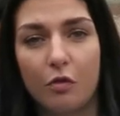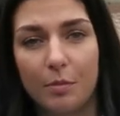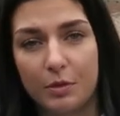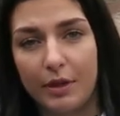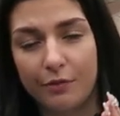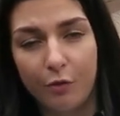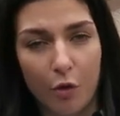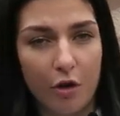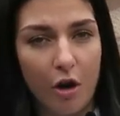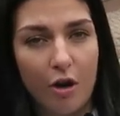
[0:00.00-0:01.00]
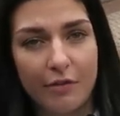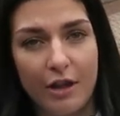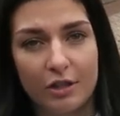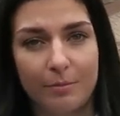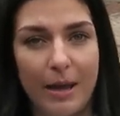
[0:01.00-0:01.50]
for between
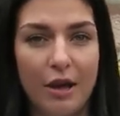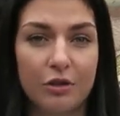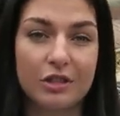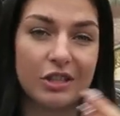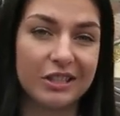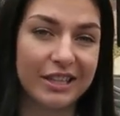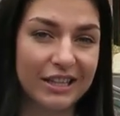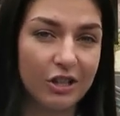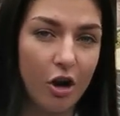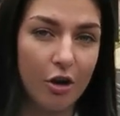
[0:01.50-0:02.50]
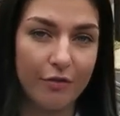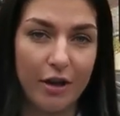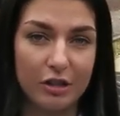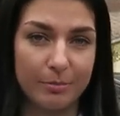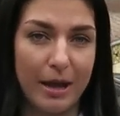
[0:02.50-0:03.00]
£4,500 to
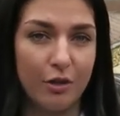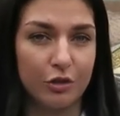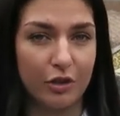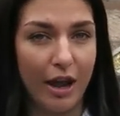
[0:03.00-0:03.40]
£6,500 on